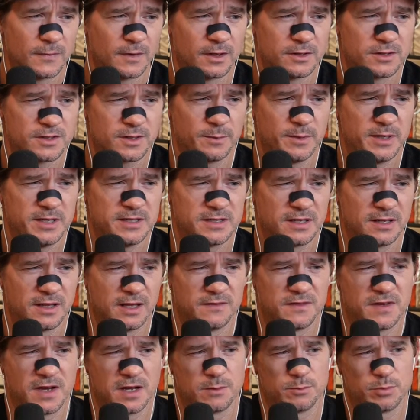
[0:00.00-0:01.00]
Somebody said
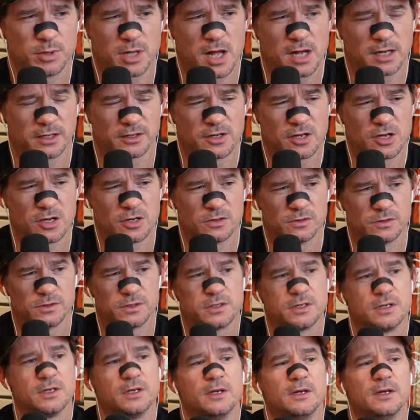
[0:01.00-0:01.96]
they've got a blocked nose.